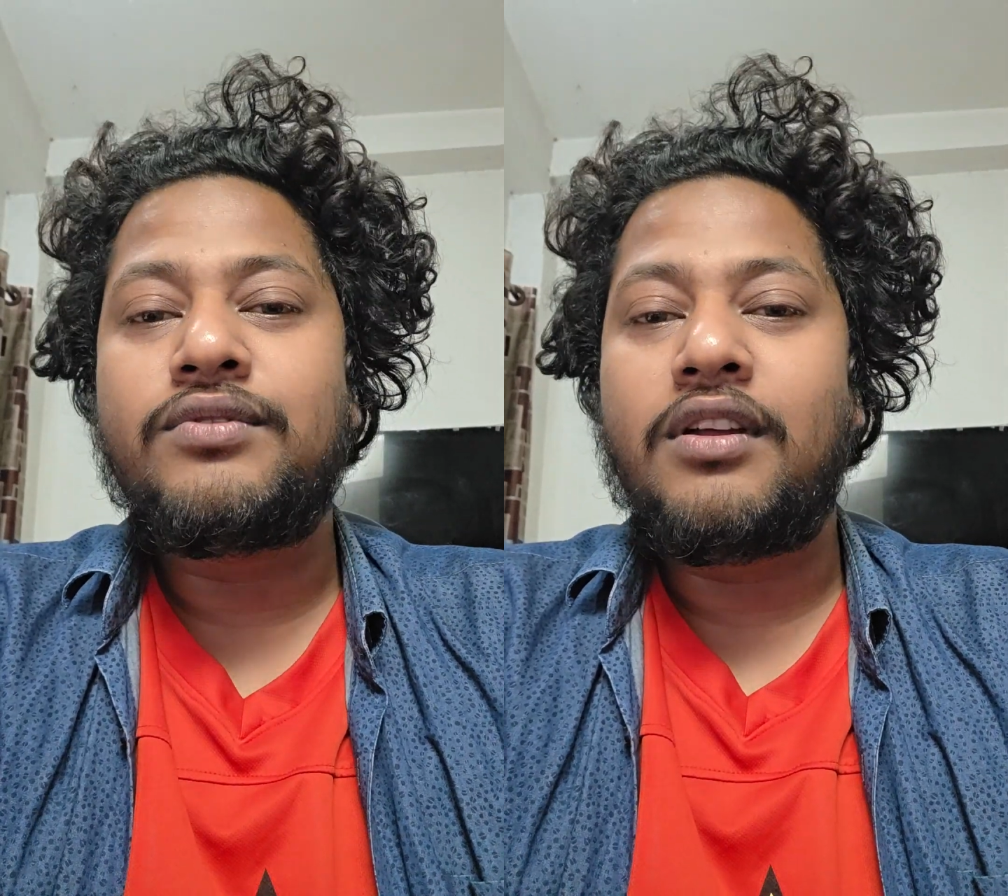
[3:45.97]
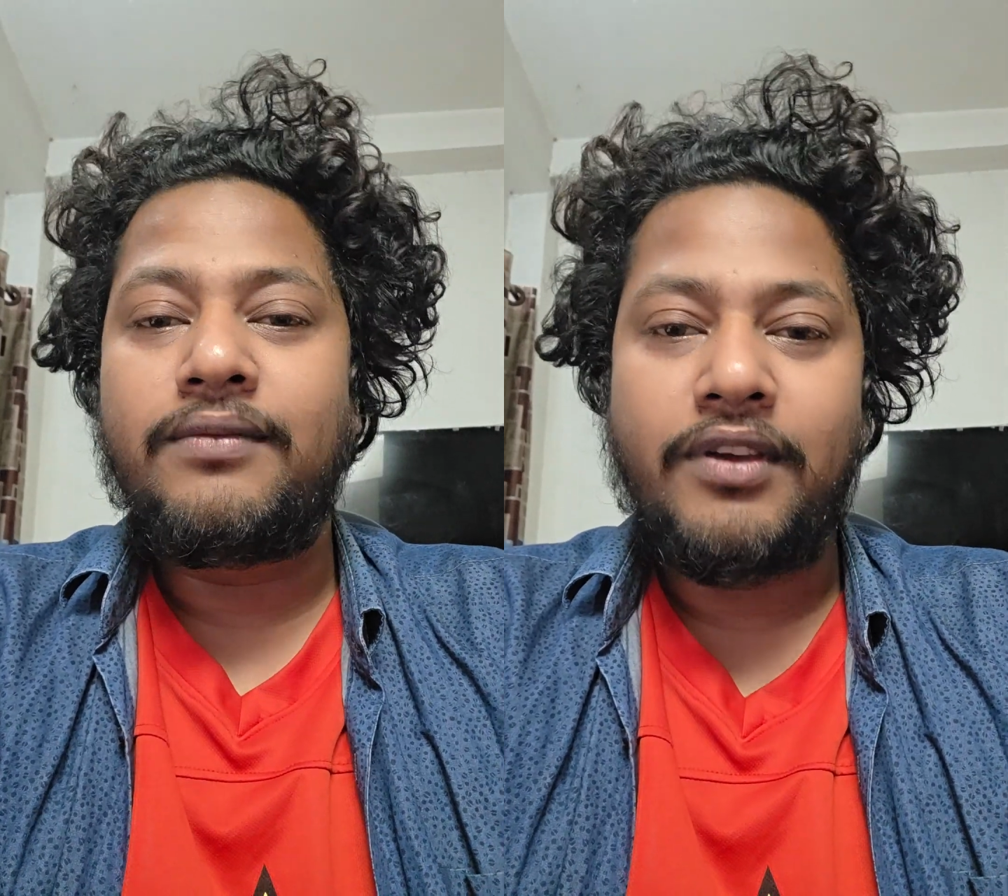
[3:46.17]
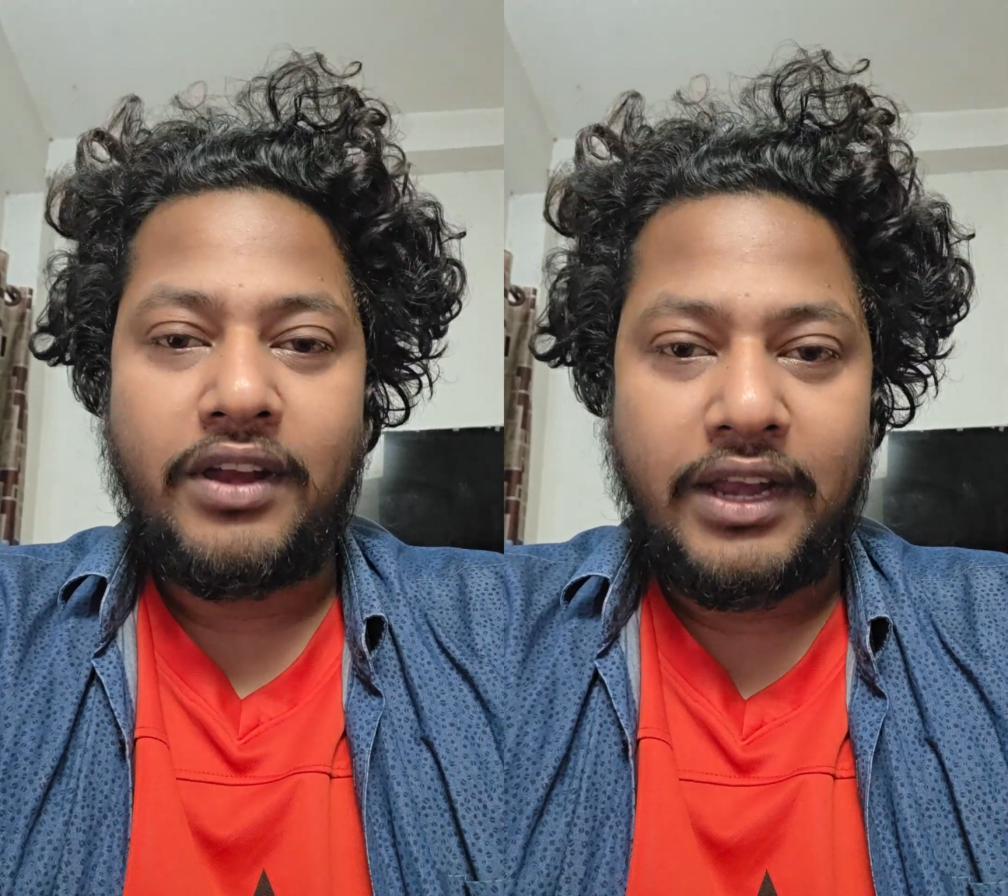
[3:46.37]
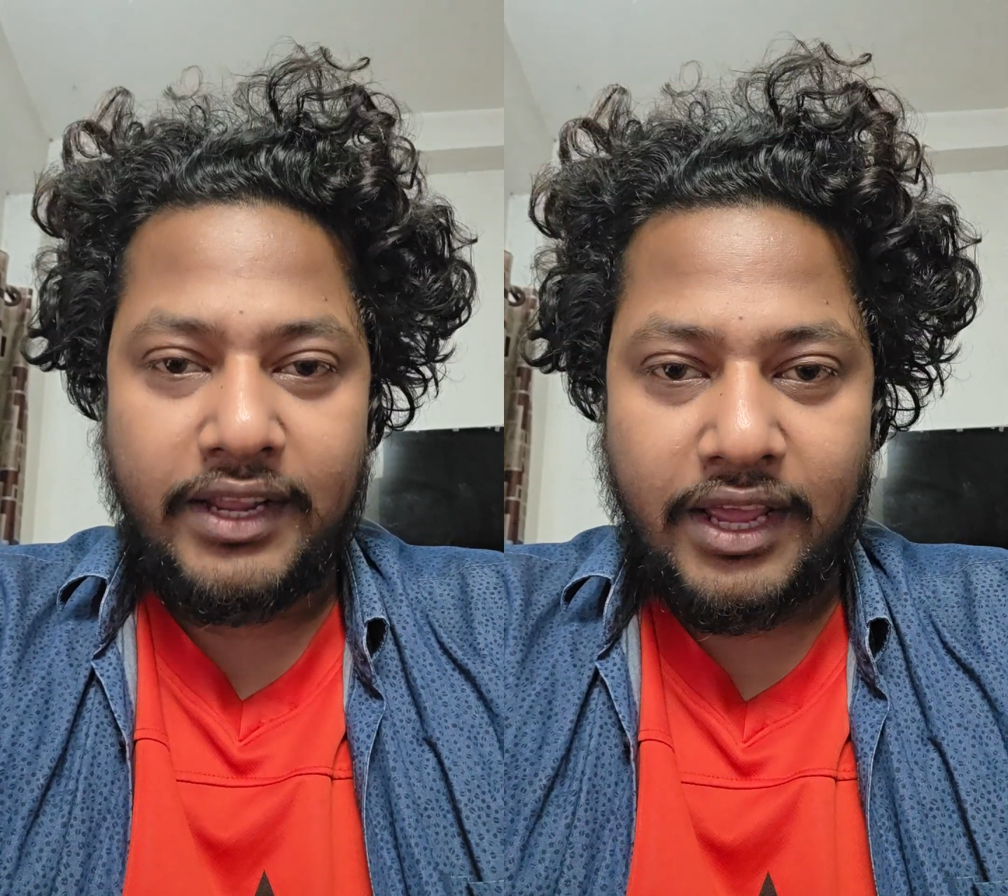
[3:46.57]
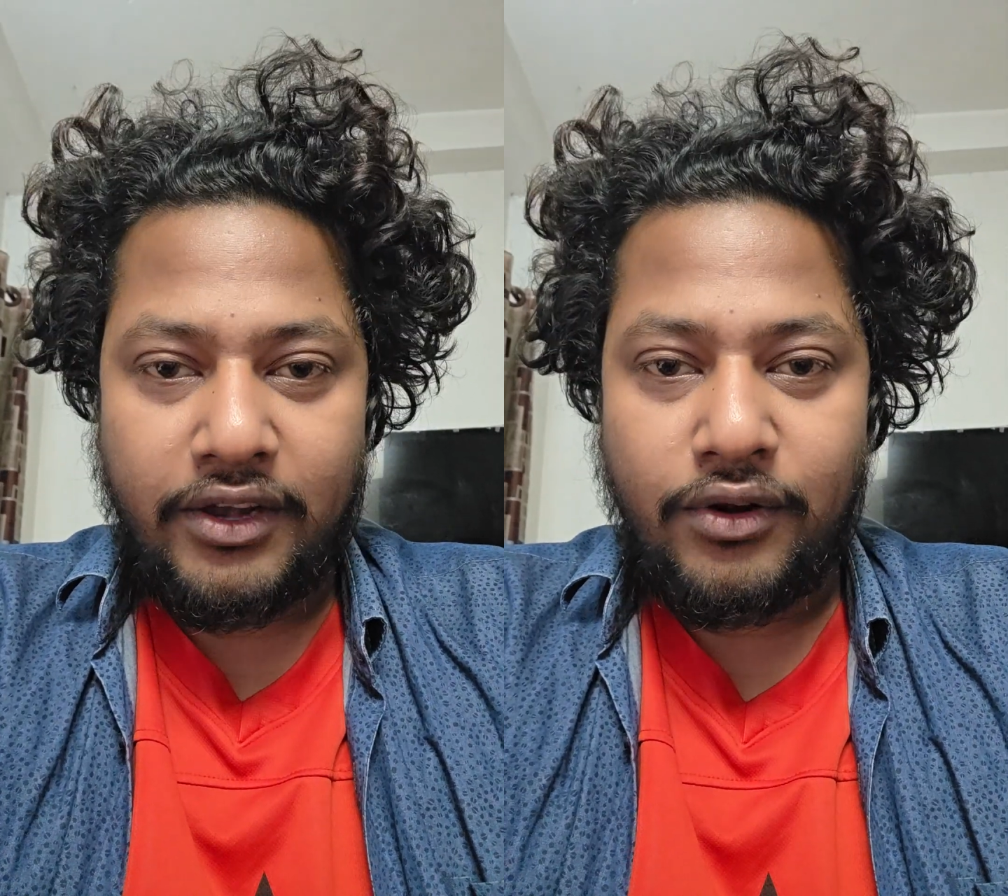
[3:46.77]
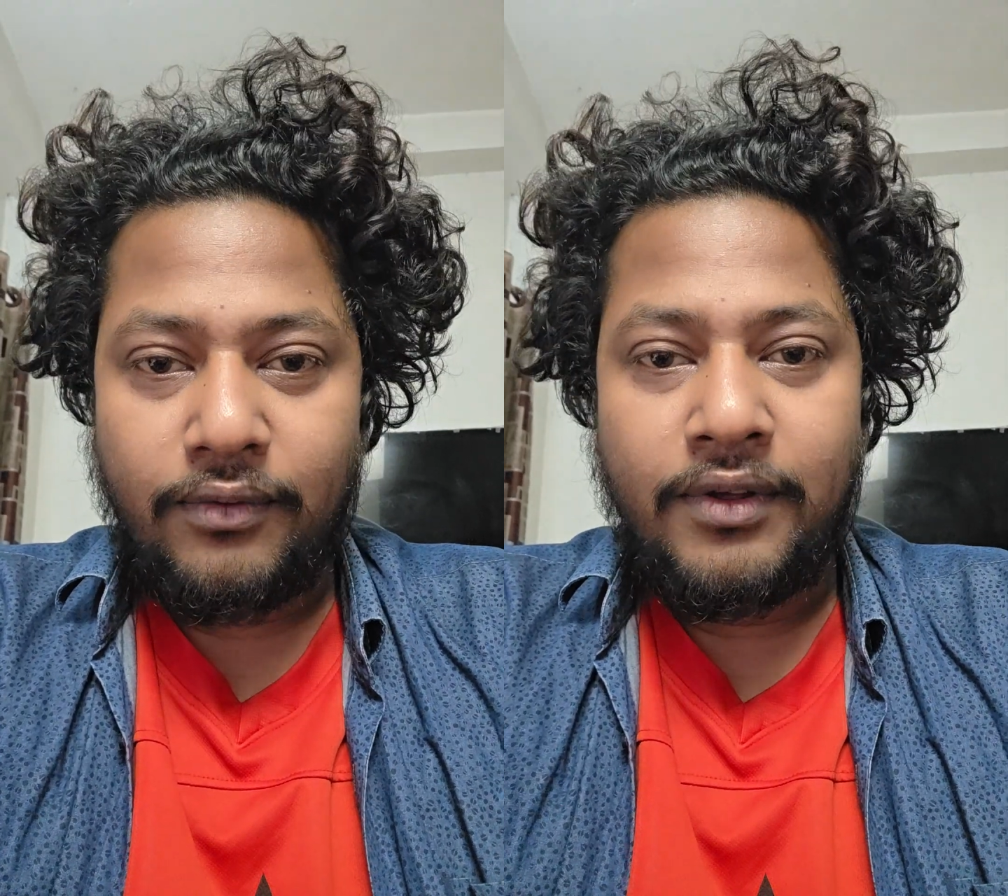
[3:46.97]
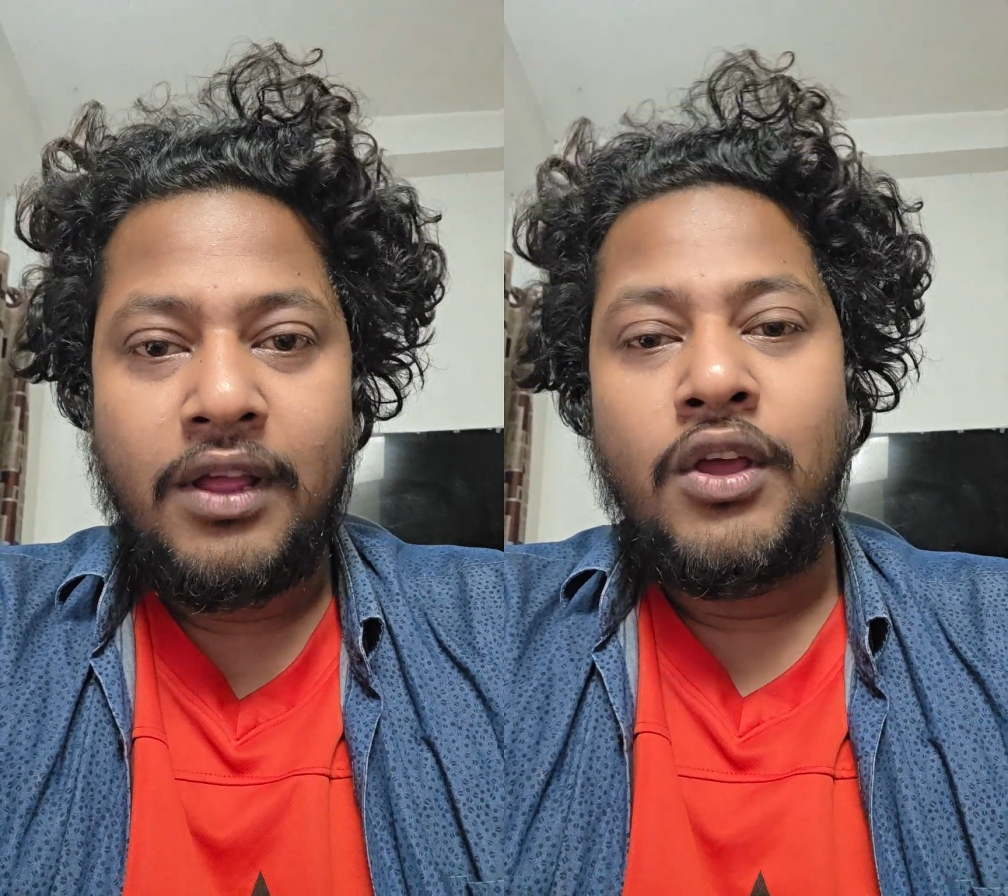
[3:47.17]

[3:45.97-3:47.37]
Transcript: solve your any kind of